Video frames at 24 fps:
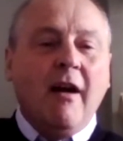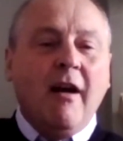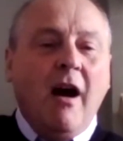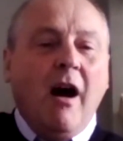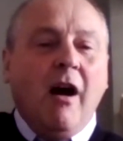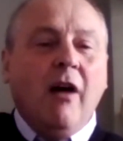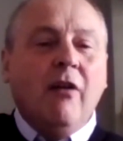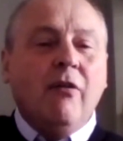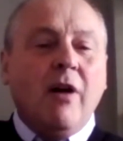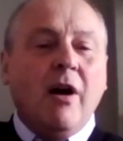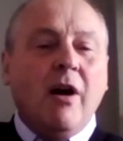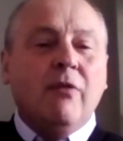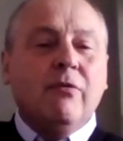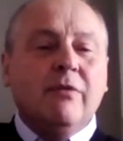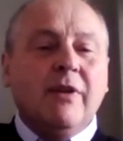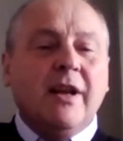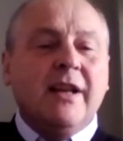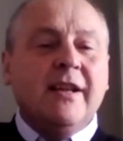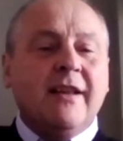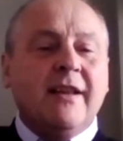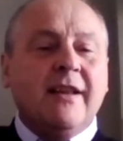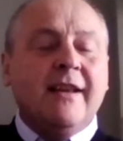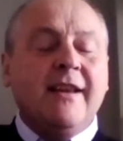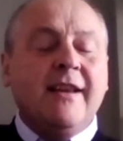I
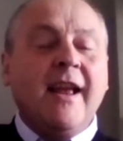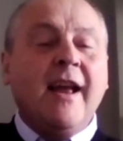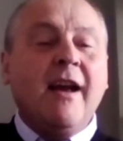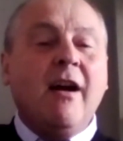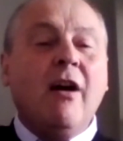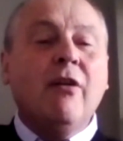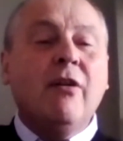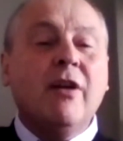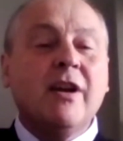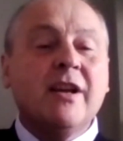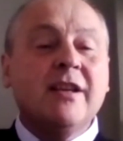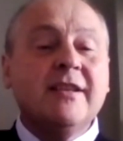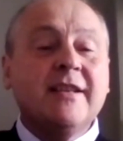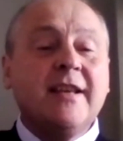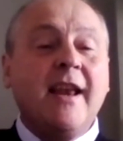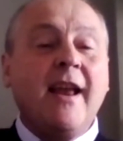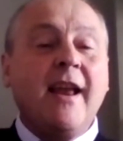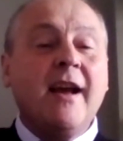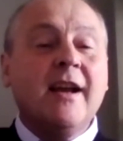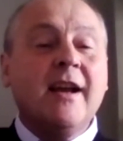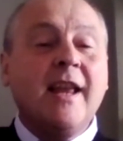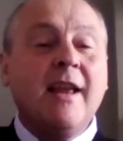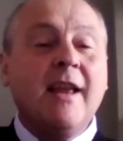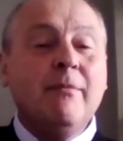can see
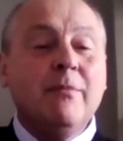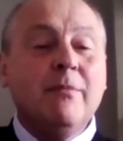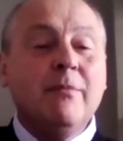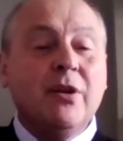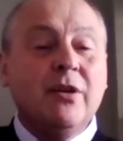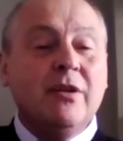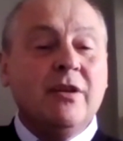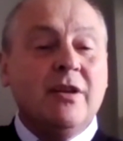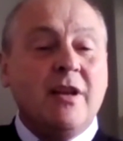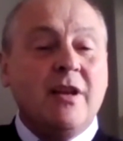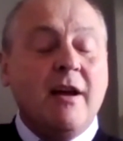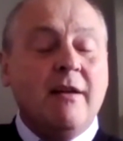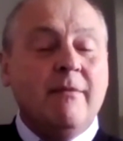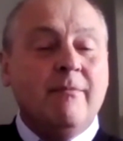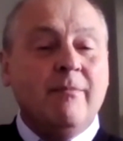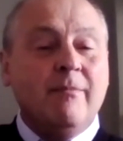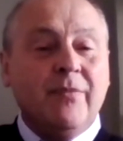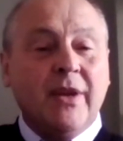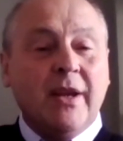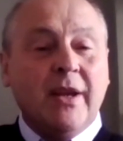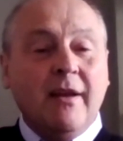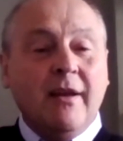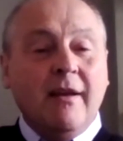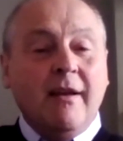how Kim can
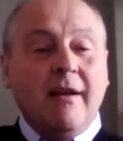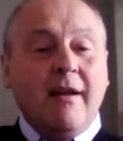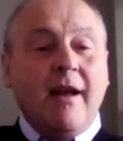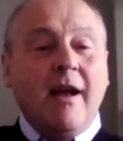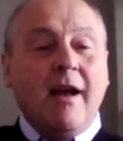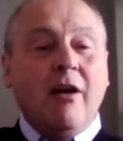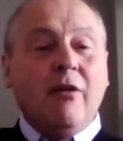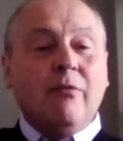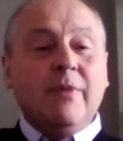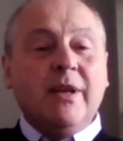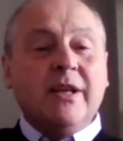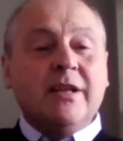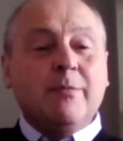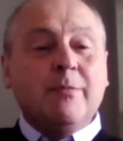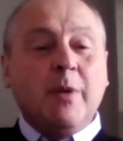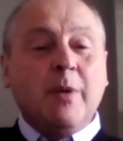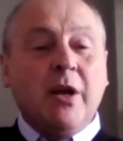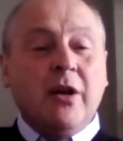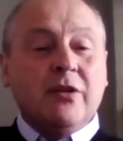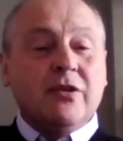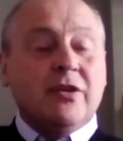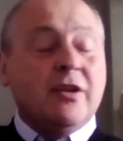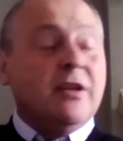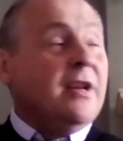help this
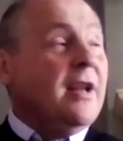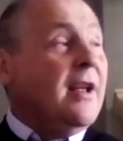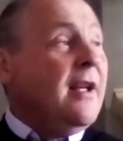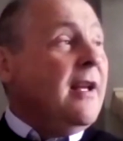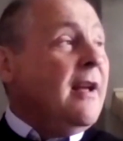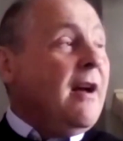person.